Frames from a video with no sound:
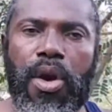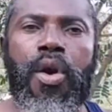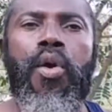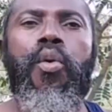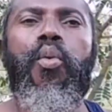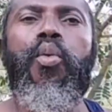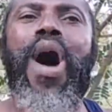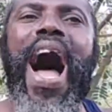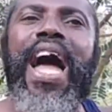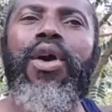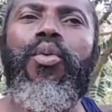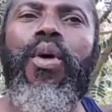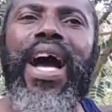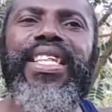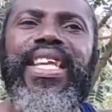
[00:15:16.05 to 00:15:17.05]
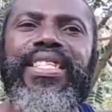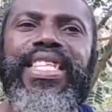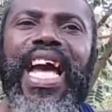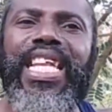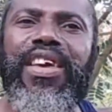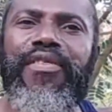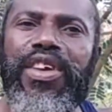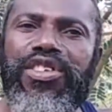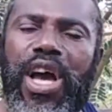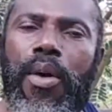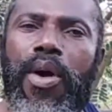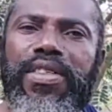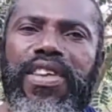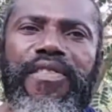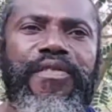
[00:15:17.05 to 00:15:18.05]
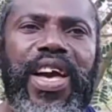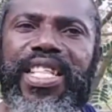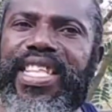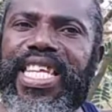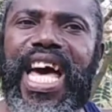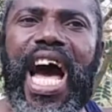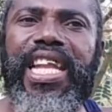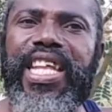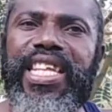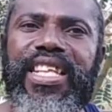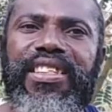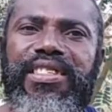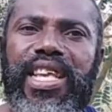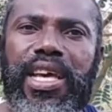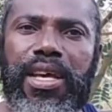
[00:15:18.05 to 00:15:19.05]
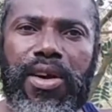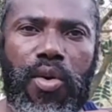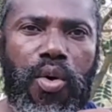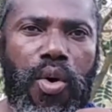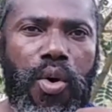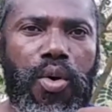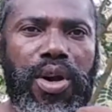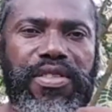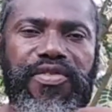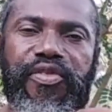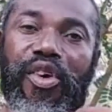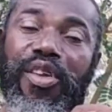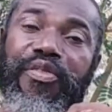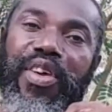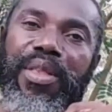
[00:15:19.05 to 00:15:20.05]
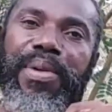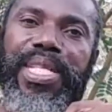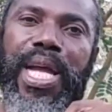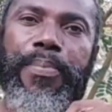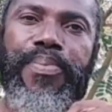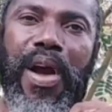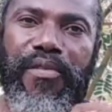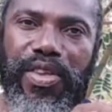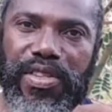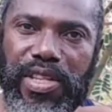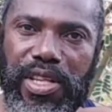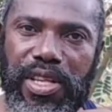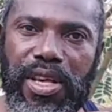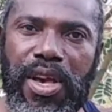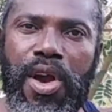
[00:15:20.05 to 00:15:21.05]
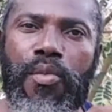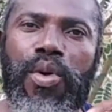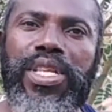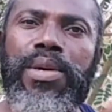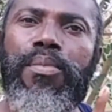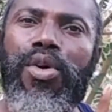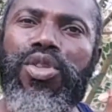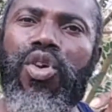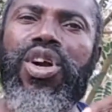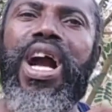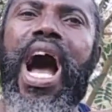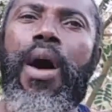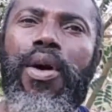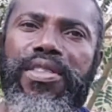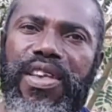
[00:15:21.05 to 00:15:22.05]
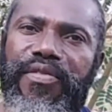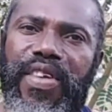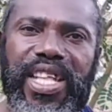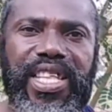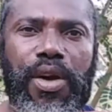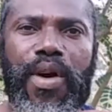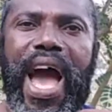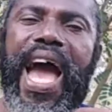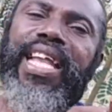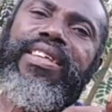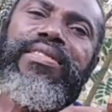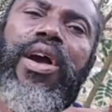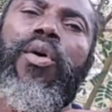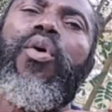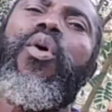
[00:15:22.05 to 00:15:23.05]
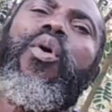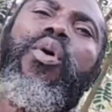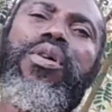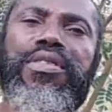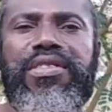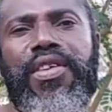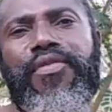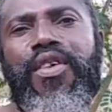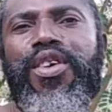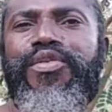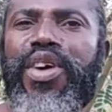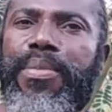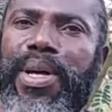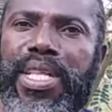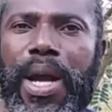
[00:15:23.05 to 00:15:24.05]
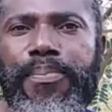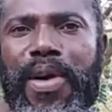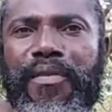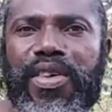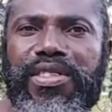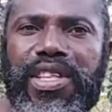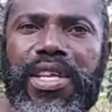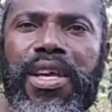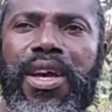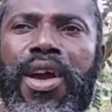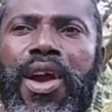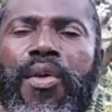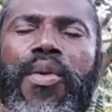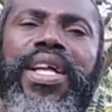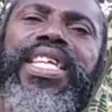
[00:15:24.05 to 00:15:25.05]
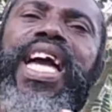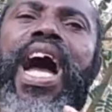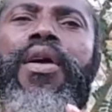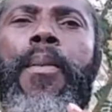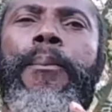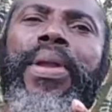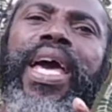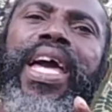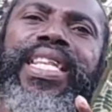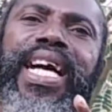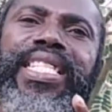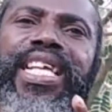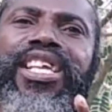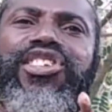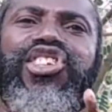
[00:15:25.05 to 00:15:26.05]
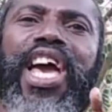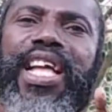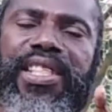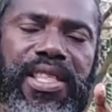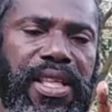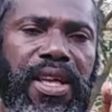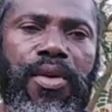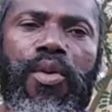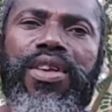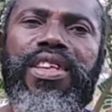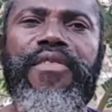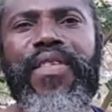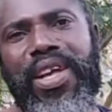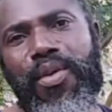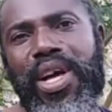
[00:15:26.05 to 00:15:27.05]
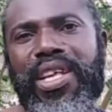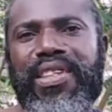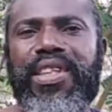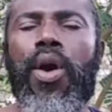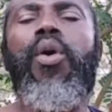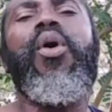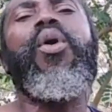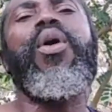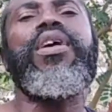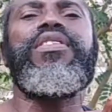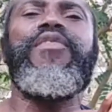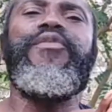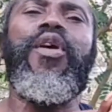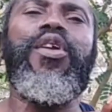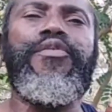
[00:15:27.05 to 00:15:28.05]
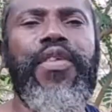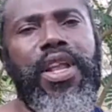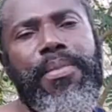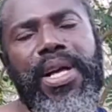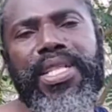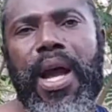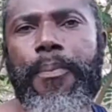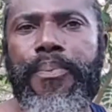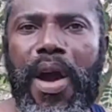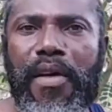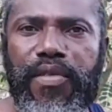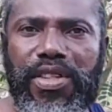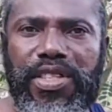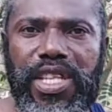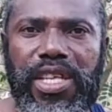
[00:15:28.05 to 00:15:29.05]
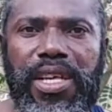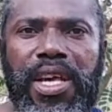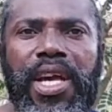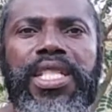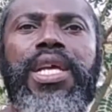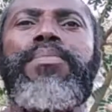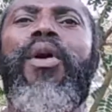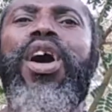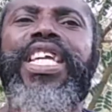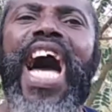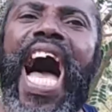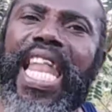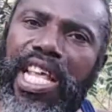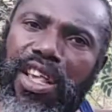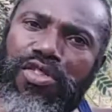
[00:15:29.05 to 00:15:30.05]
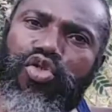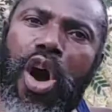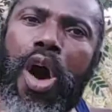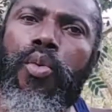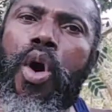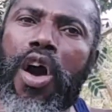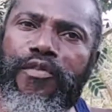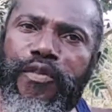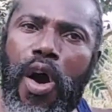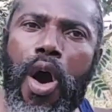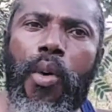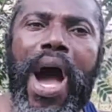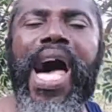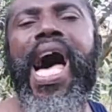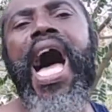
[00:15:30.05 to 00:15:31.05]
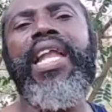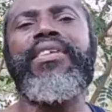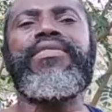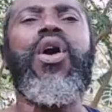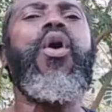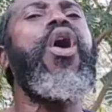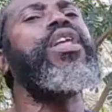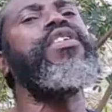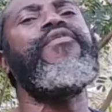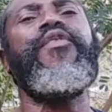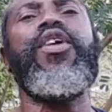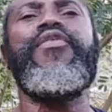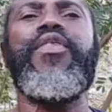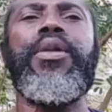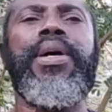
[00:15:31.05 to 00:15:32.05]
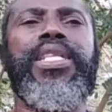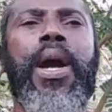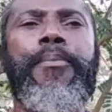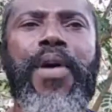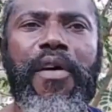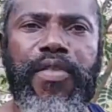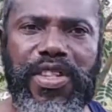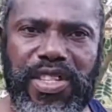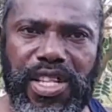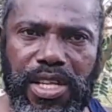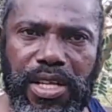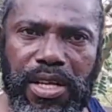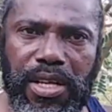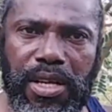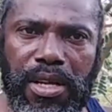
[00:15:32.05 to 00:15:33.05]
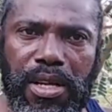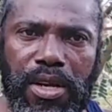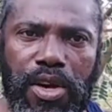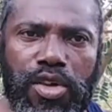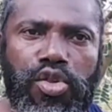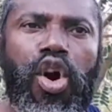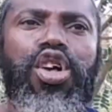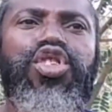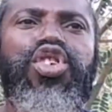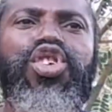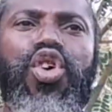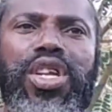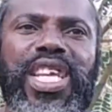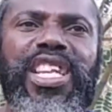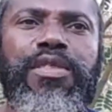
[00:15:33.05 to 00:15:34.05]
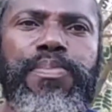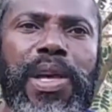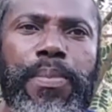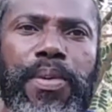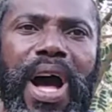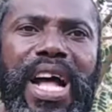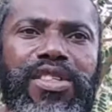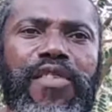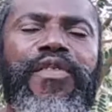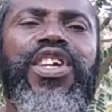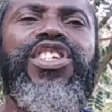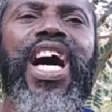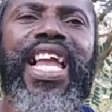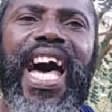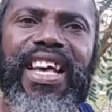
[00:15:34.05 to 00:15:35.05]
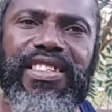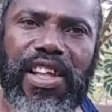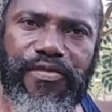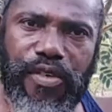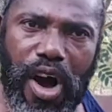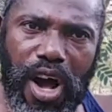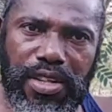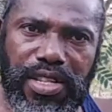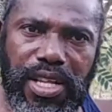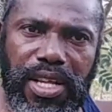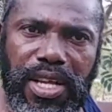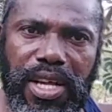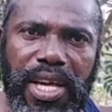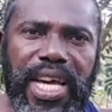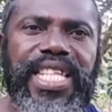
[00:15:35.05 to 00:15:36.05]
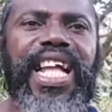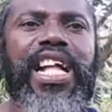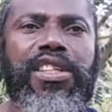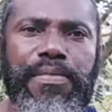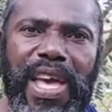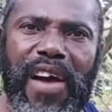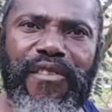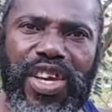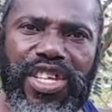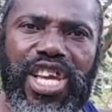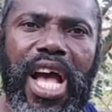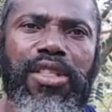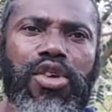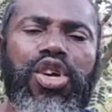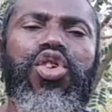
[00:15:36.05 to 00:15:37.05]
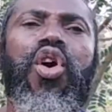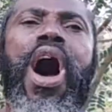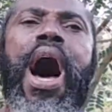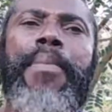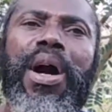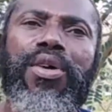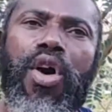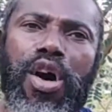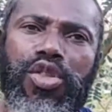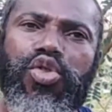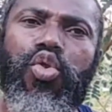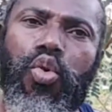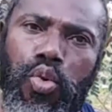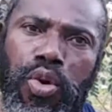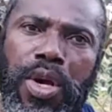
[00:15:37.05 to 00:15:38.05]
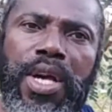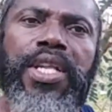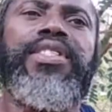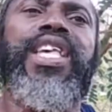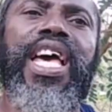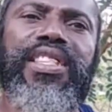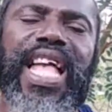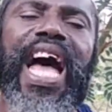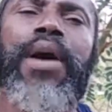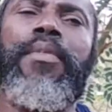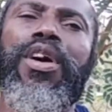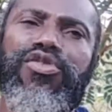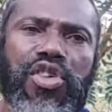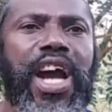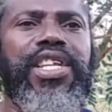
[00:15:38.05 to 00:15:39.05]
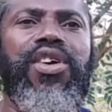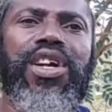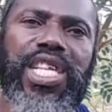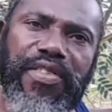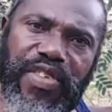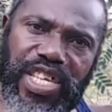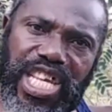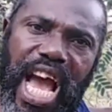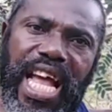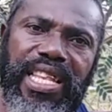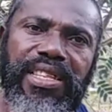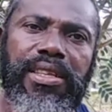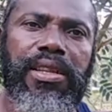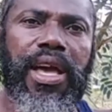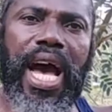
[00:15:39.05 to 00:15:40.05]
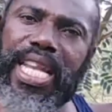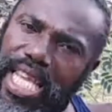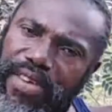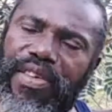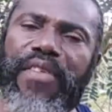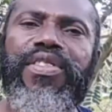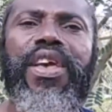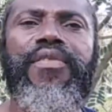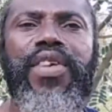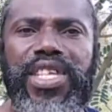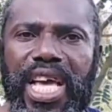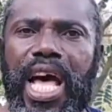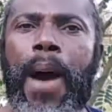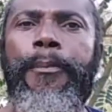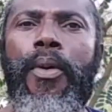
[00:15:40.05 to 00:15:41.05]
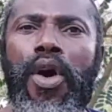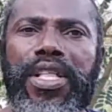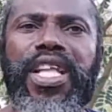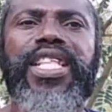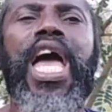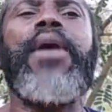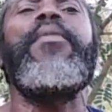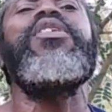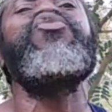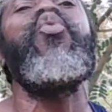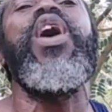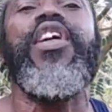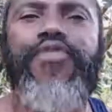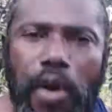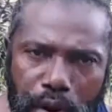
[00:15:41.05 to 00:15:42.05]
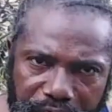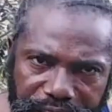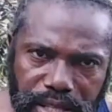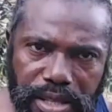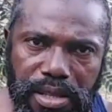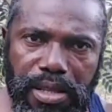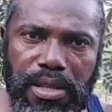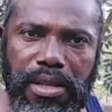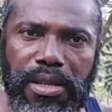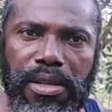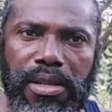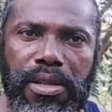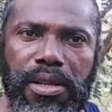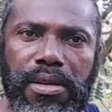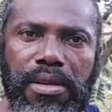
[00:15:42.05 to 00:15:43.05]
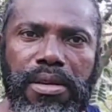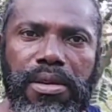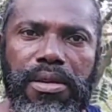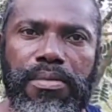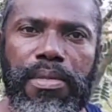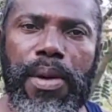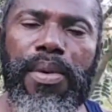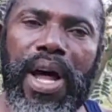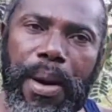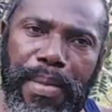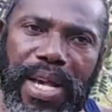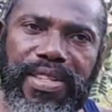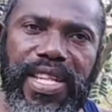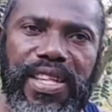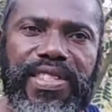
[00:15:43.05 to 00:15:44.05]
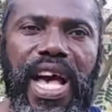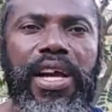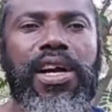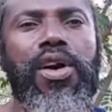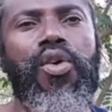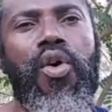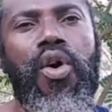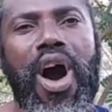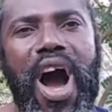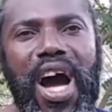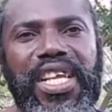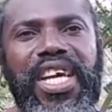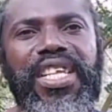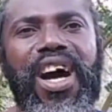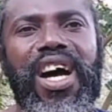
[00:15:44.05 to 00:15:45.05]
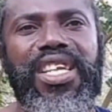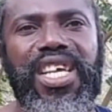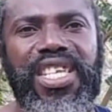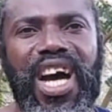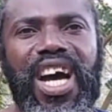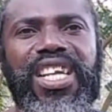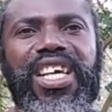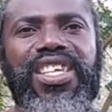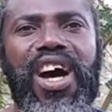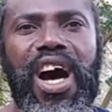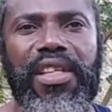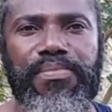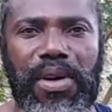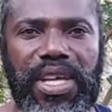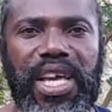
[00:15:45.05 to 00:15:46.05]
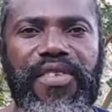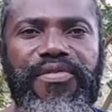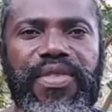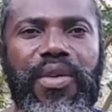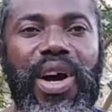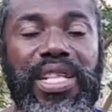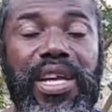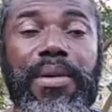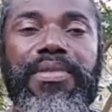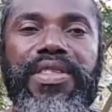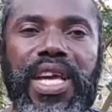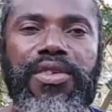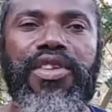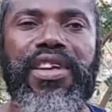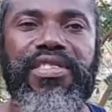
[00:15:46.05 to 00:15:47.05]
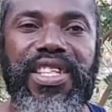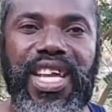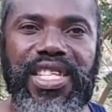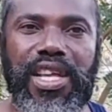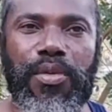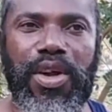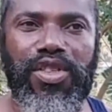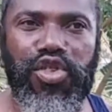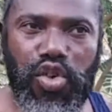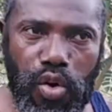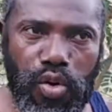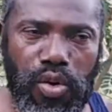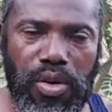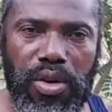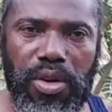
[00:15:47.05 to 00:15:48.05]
Why when the television was invented, all they didn't say, oh, it's fulfillment of prophecy. When the motor car was invented, why they say, oh, it's the fulfillment of prophecy. When the aeroplane and the jet was invented, why they say, oh, it's the fulfillment of prophecy. The money all they just go and work for, why all they say, oh, it's the fulfillment of prophecy. Don't you know these people have to visualize it first? It has to be a vision. Do you know Habakkuk 2 says that I must write down the vision? And even if the vision is appointed, I must wait for it. My brother, my sister, I could go on and on and on and on. But if what I'm saying resonated with you,